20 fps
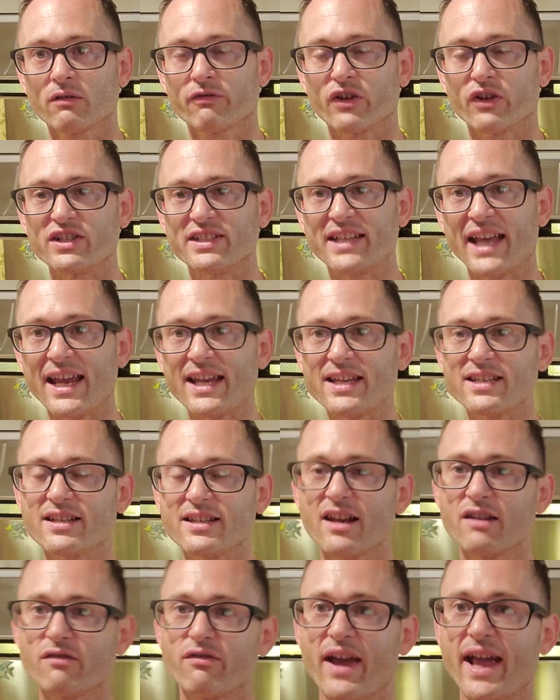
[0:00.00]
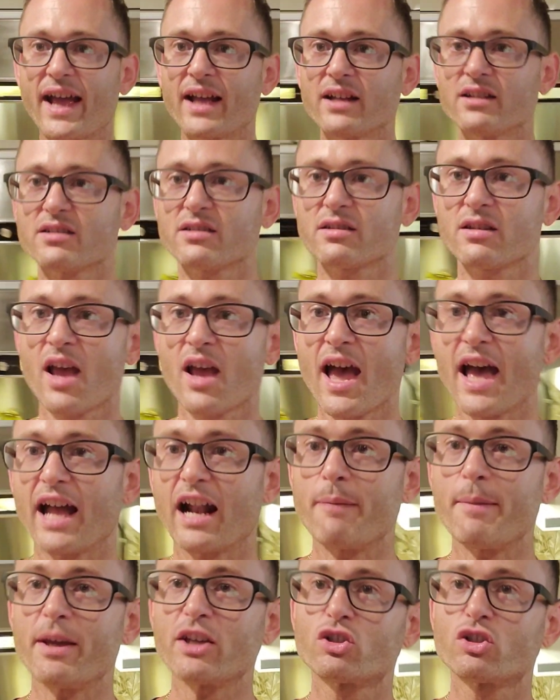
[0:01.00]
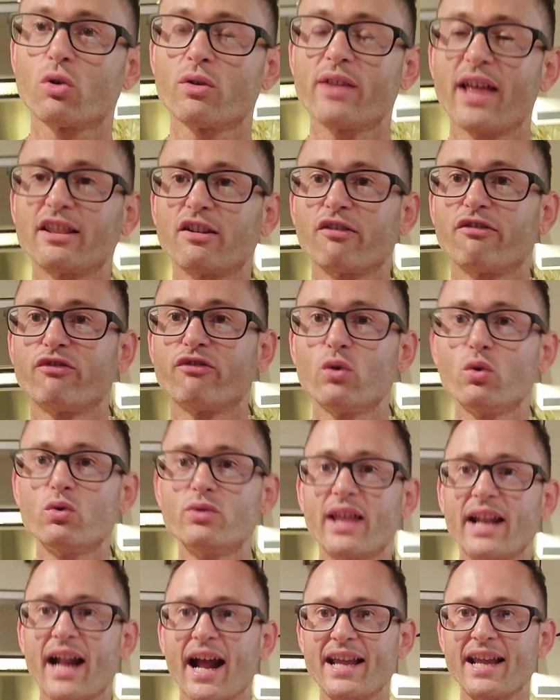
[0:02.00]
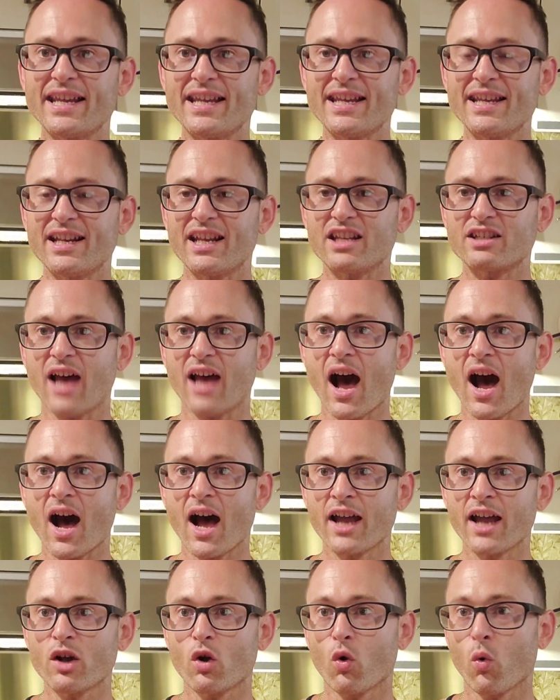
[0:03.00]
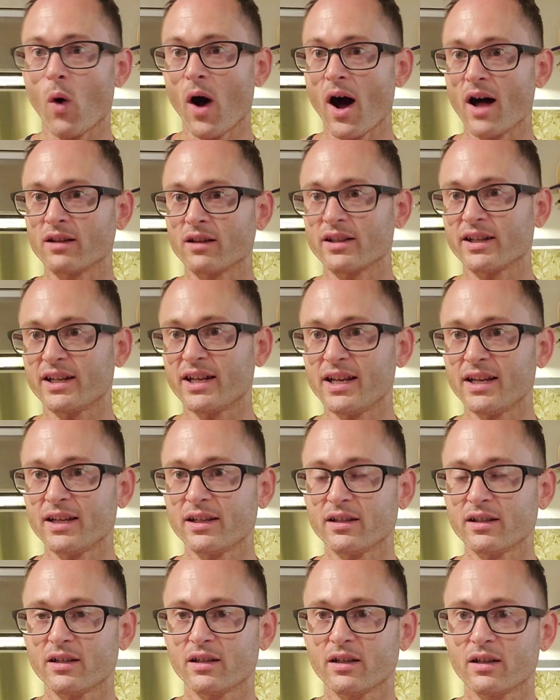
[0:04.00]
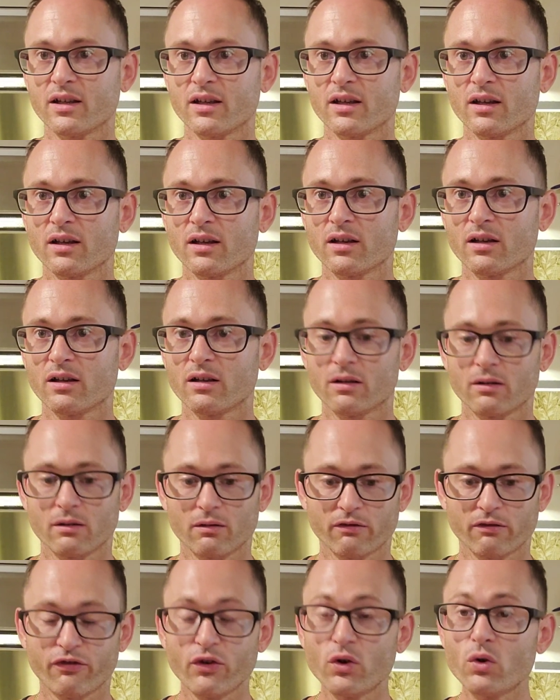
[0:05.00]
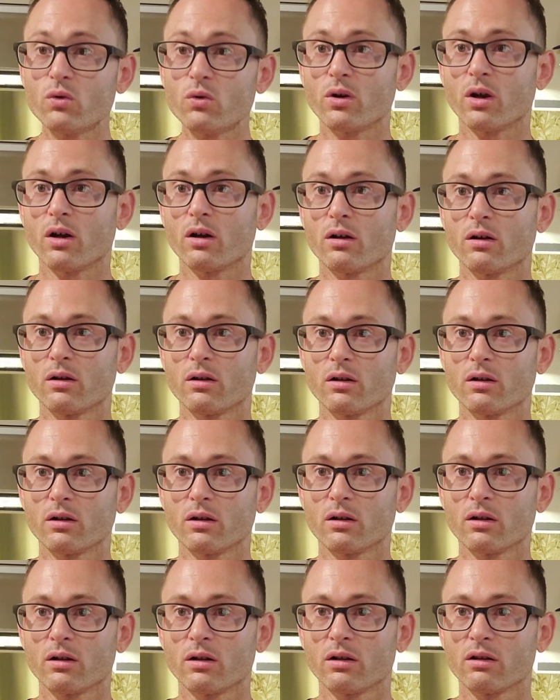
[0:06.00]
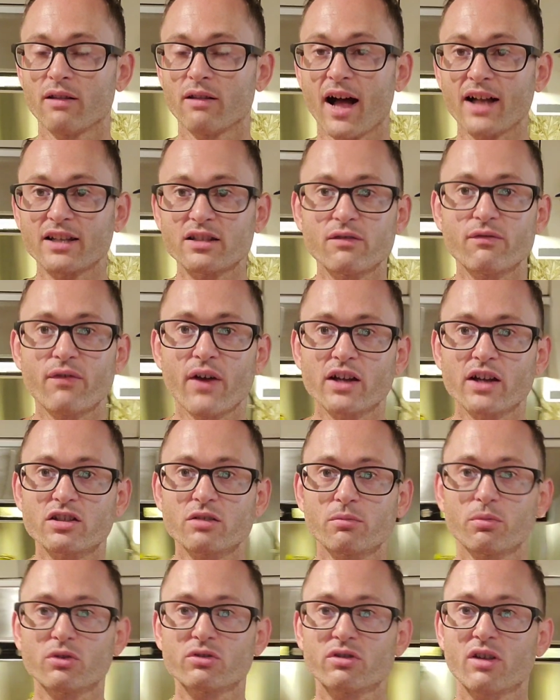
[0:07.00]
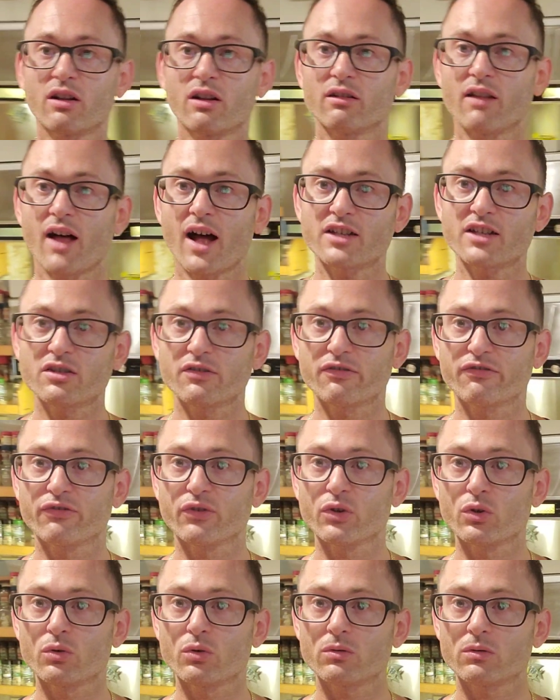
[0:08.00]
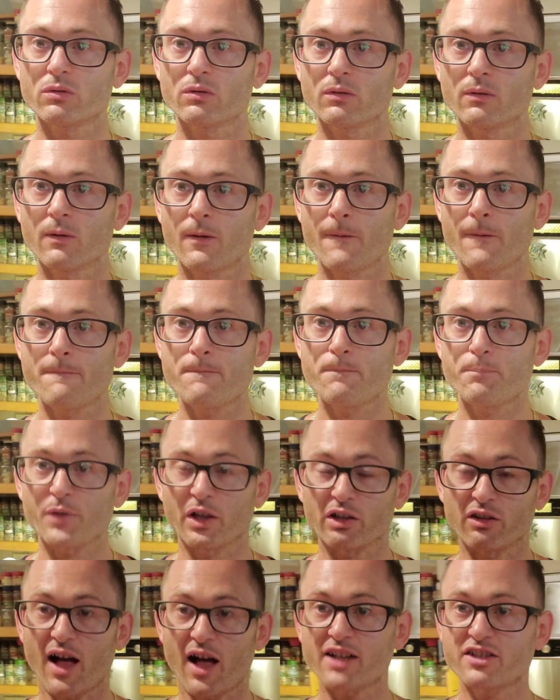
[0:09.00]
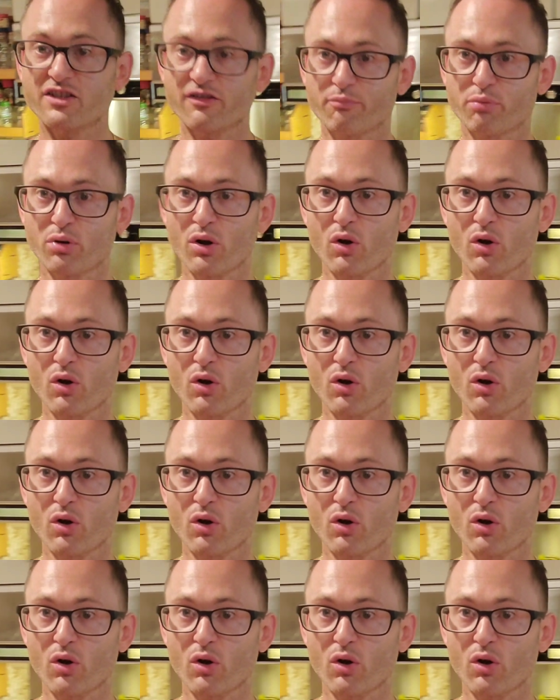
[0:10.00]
for days in advance, and I make sure that the food that I eat is high quality food lots of vegetables, lots of fruit, lots of